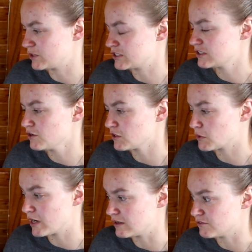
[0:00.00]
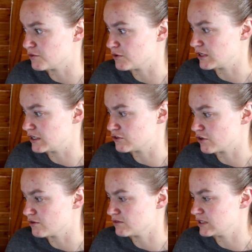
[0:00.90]
which is not great for the
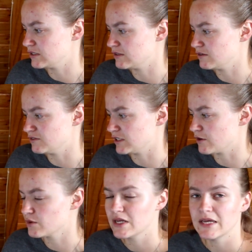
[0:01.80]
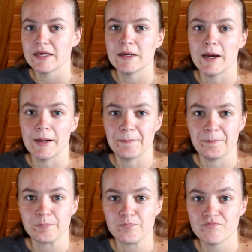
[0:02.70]
intro of a video. And